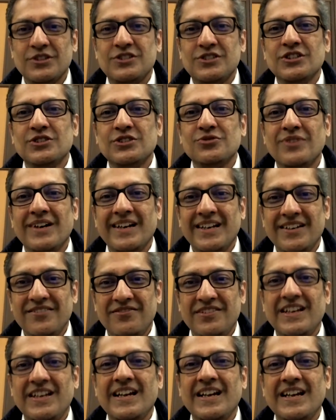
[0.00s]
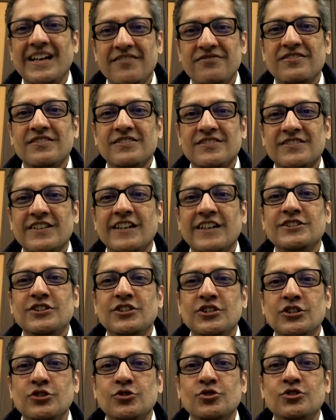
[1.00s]
Which is why we have such
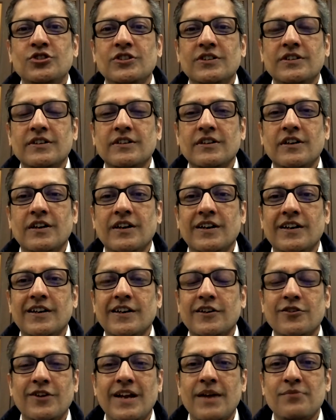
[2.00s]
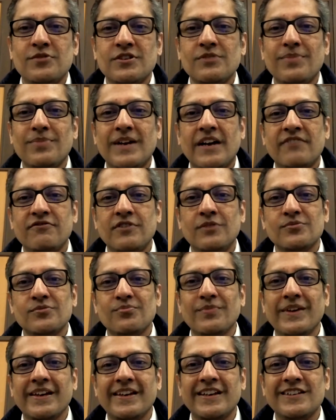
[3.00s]
huge collaboration platforms
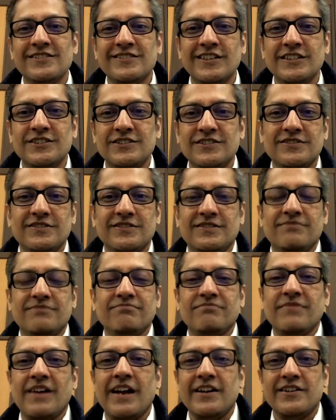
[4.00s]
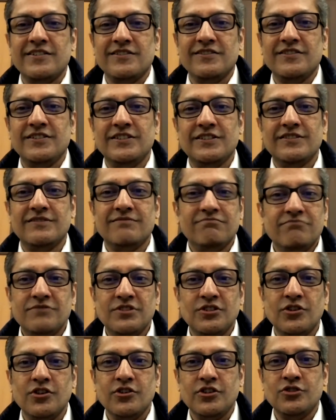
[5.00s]
making such
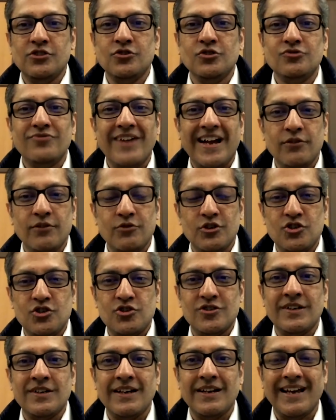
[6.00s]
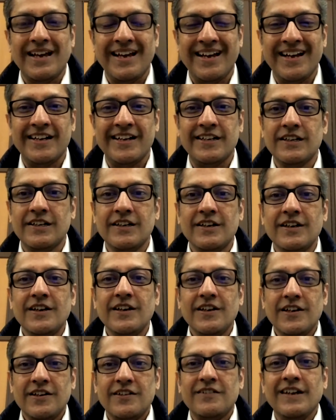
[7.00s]
huge valuation and
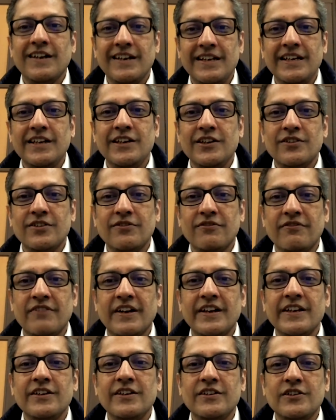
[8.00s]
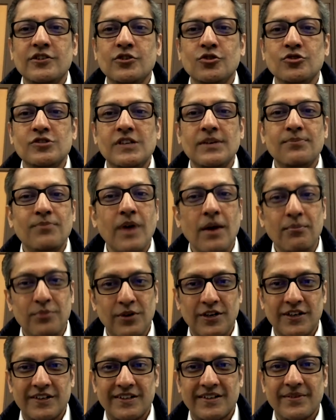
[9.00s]
really very hugely
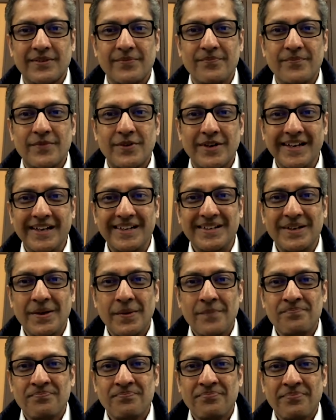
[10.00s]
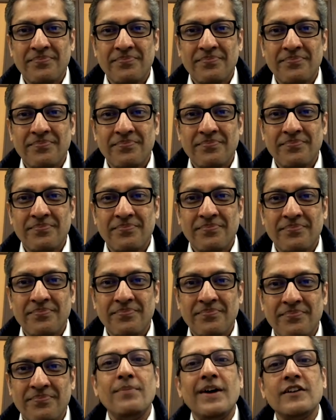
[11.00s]
popular, right? So they've
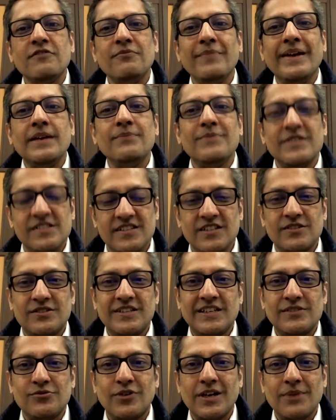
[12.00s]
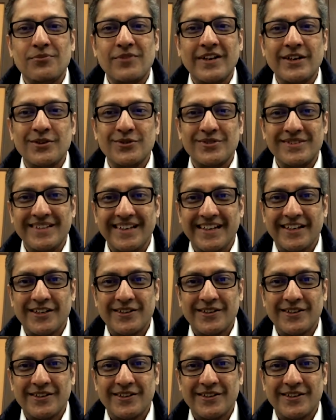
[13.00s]
become part of main business. That's what I'm trying to say.